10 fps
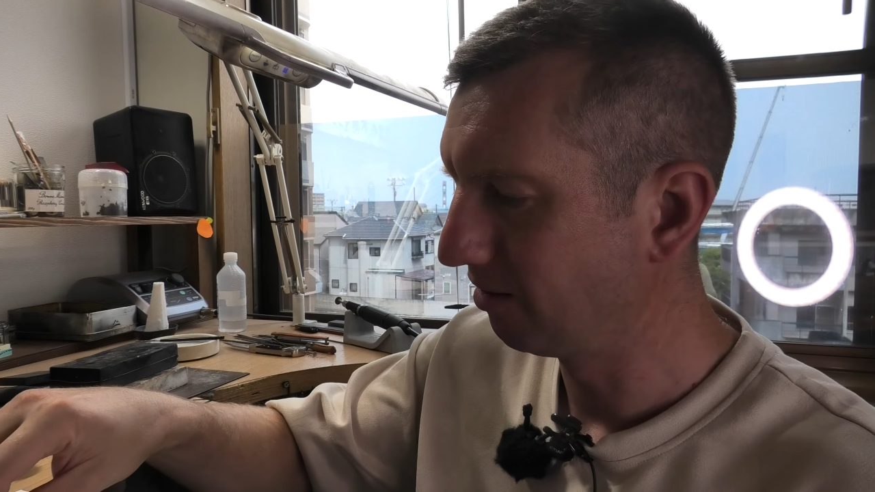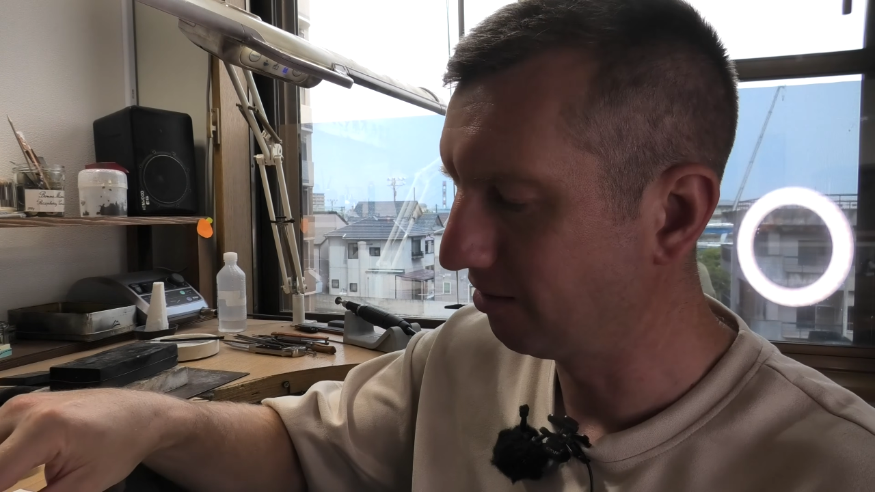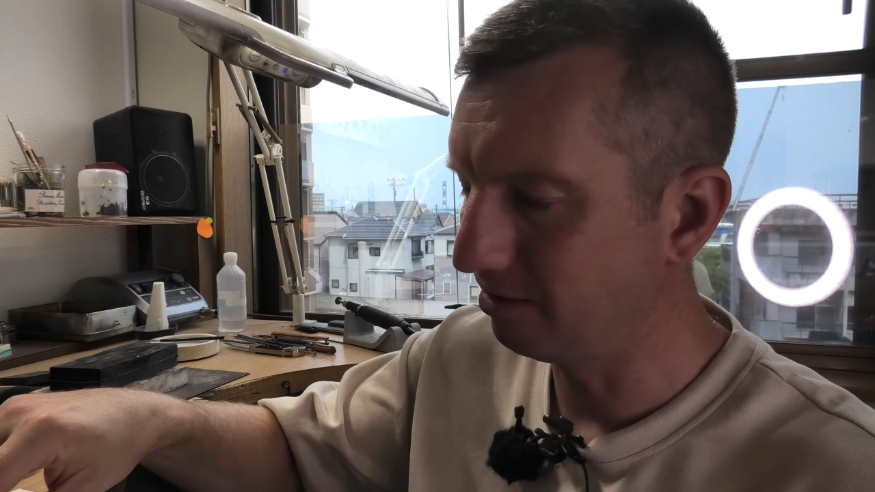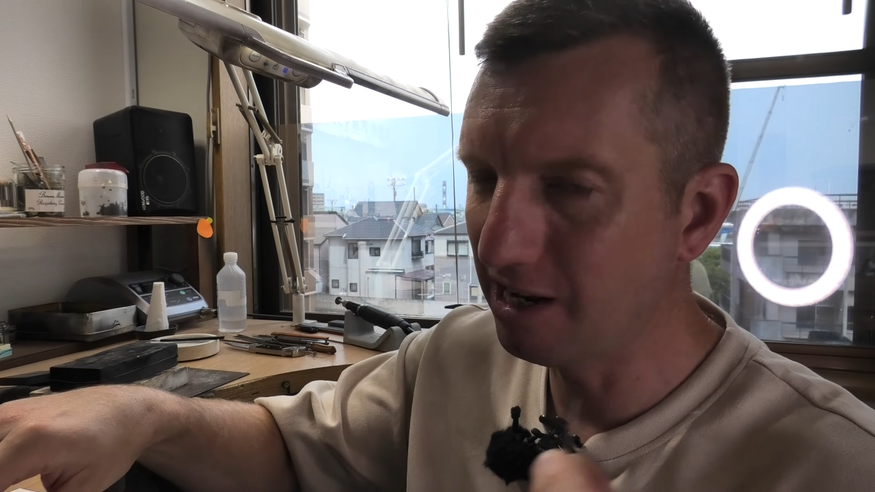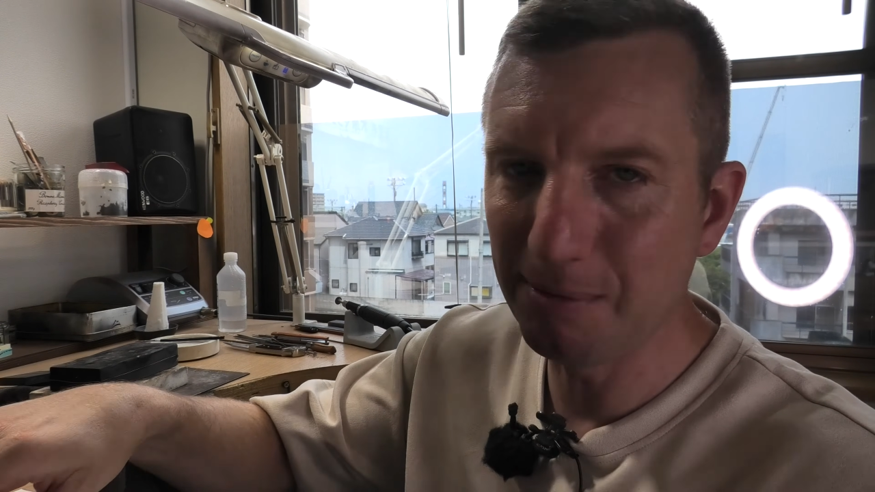
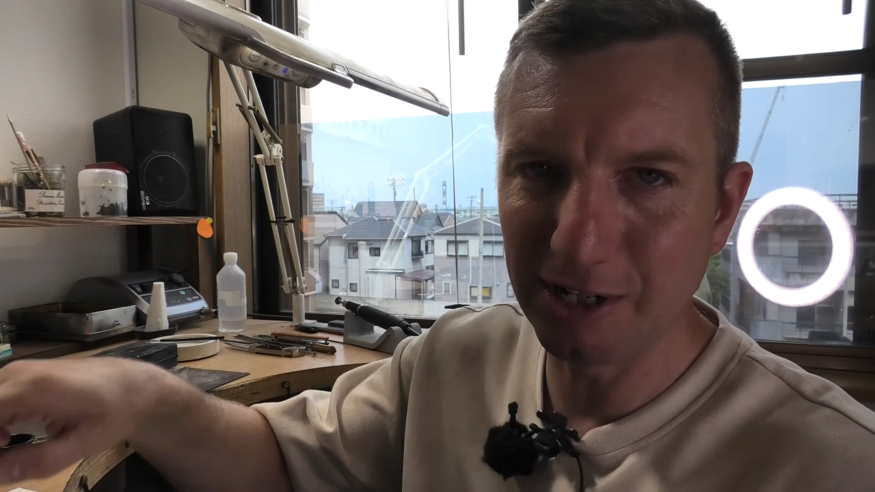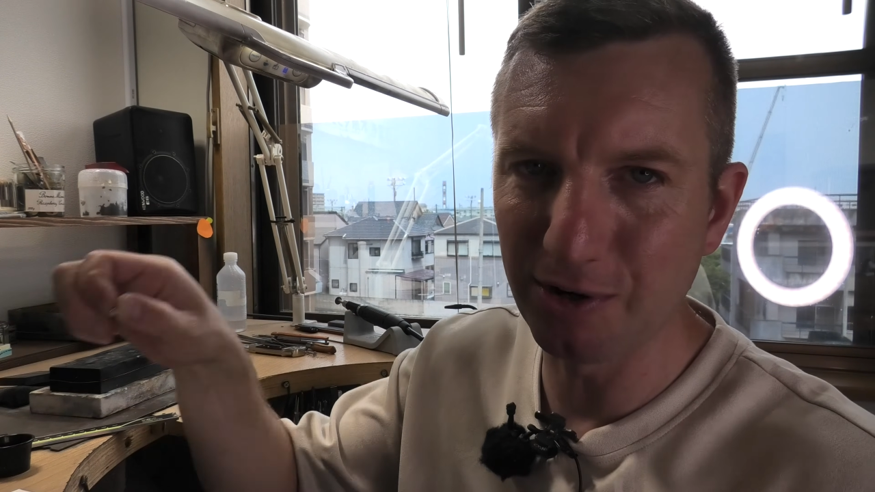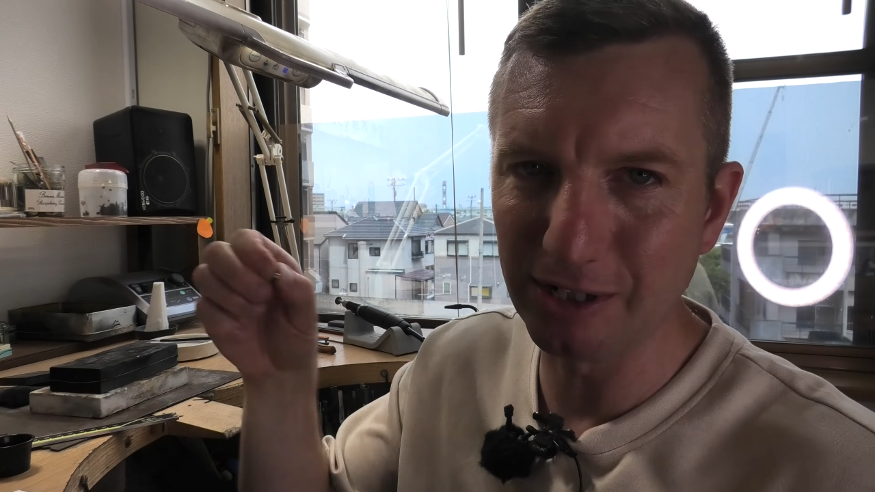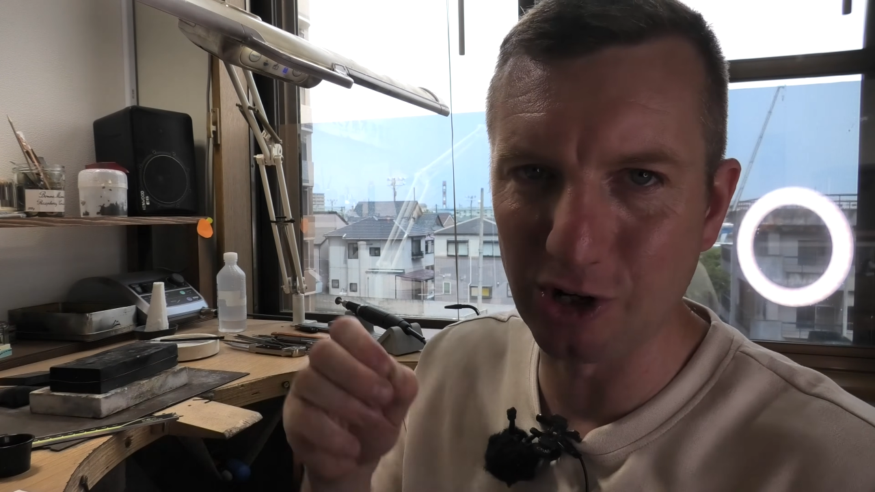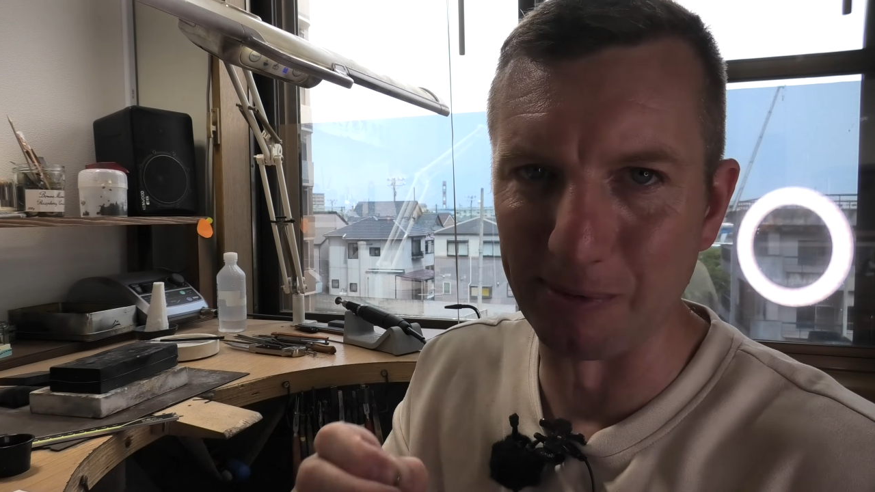Let me
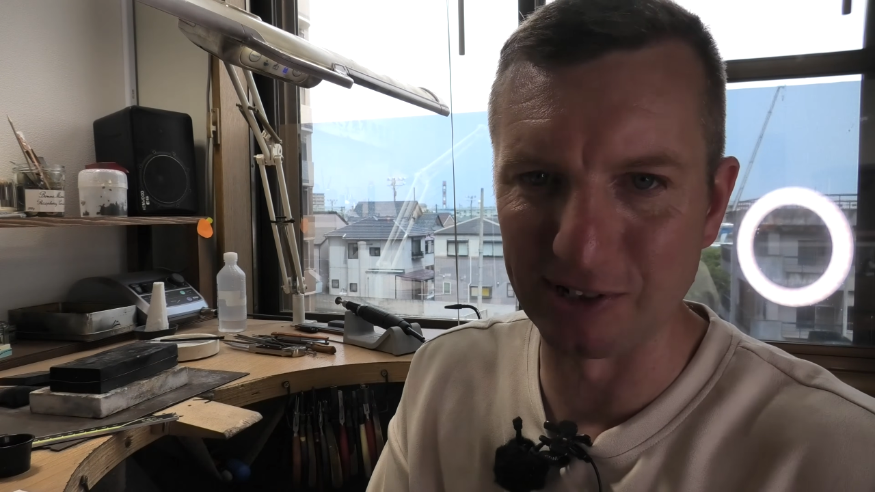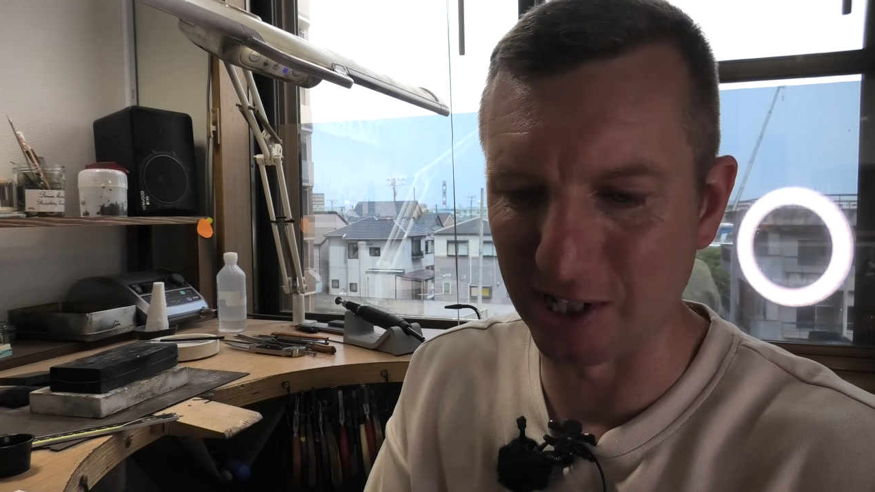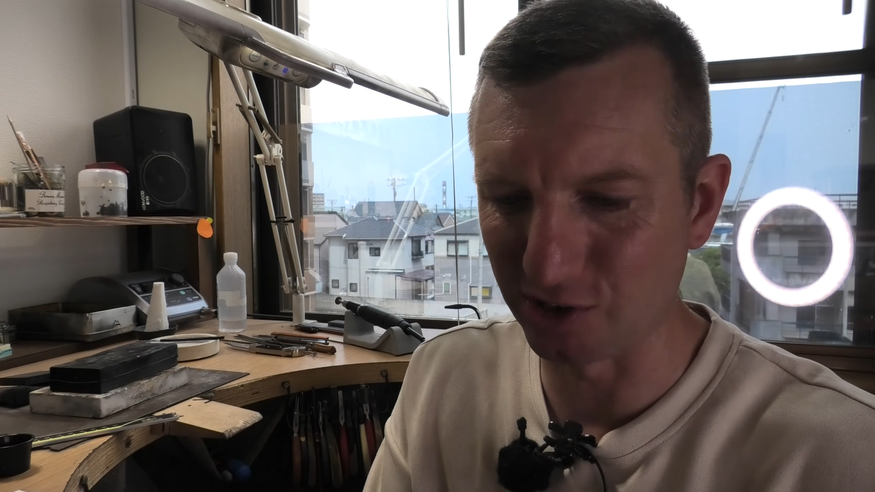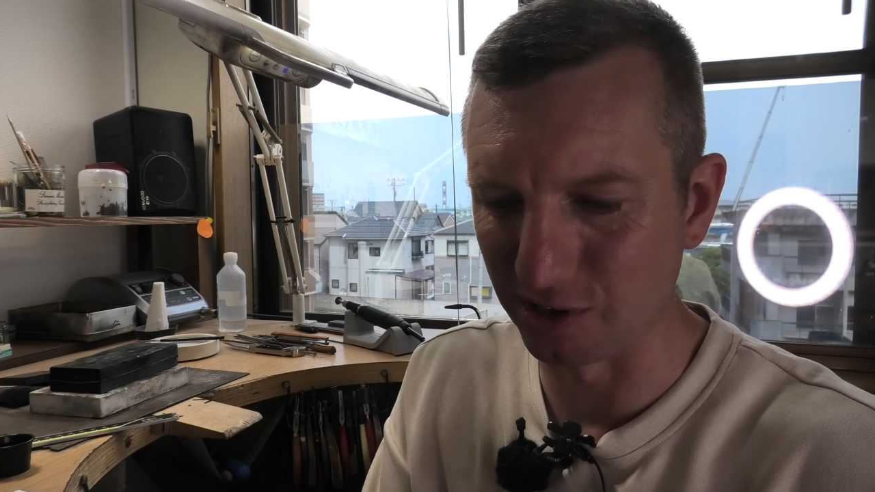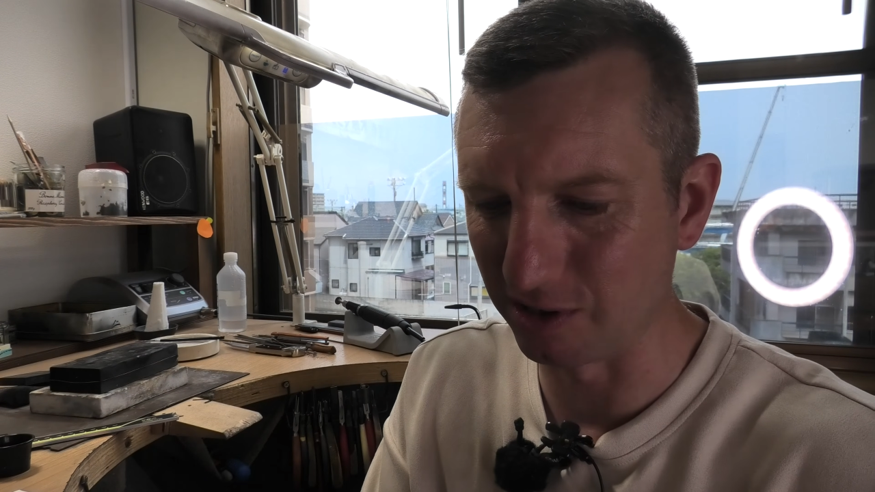know in the comment
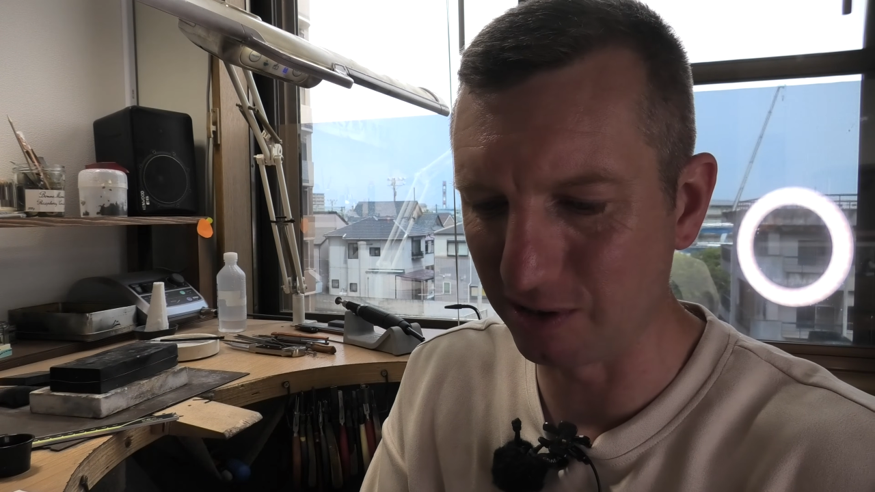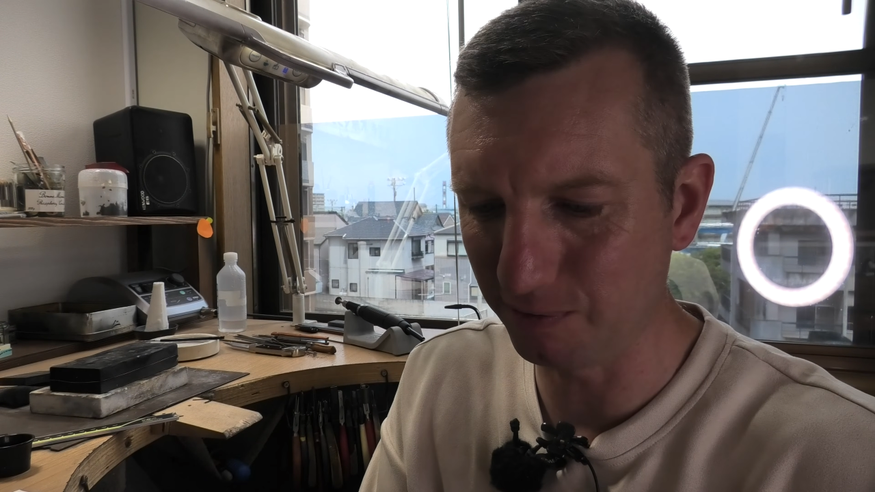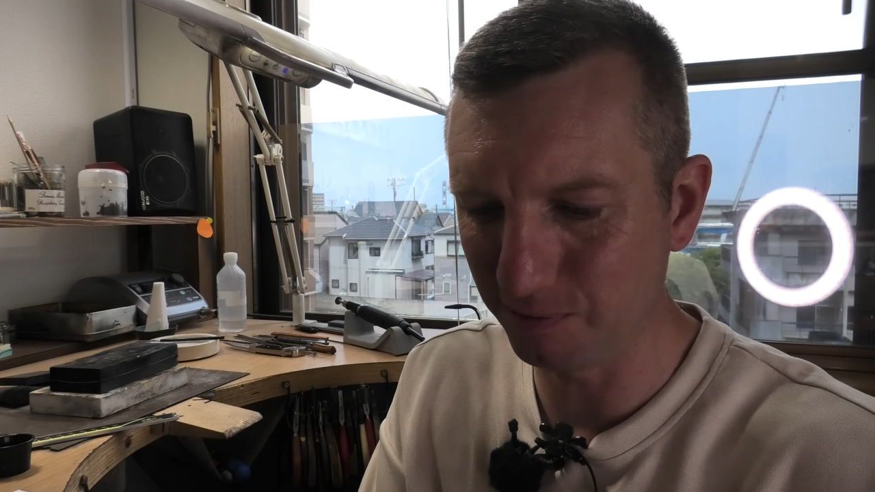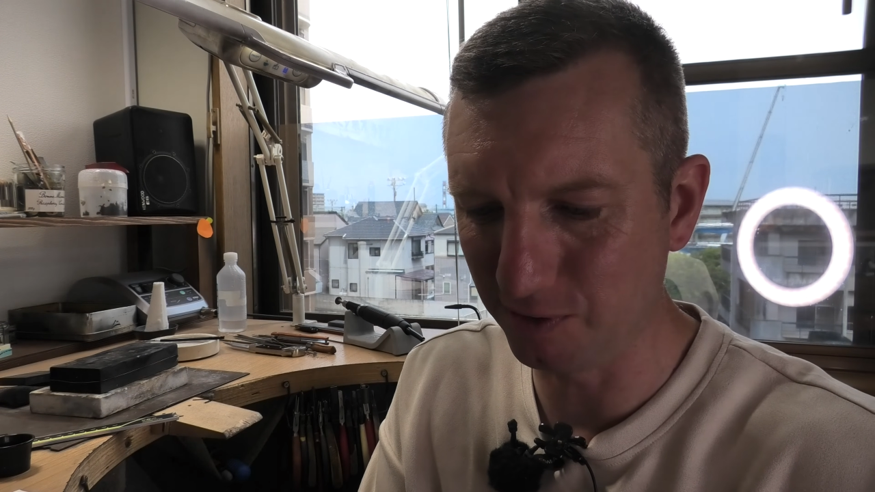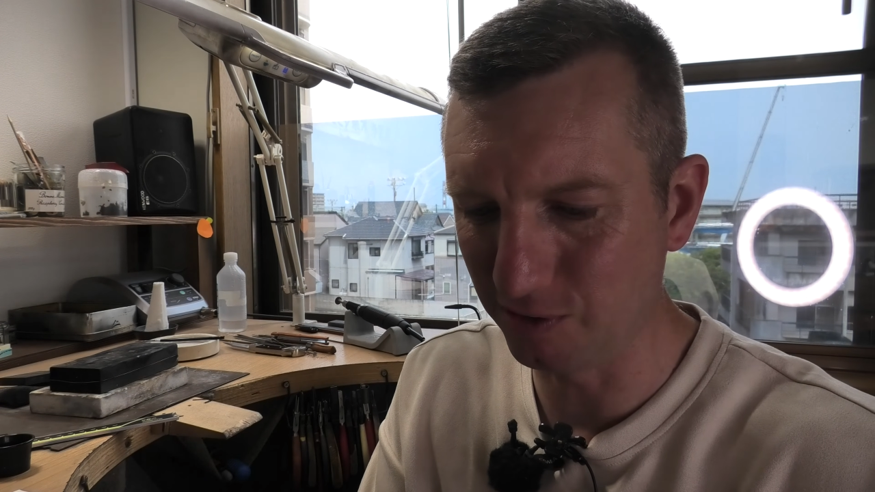section if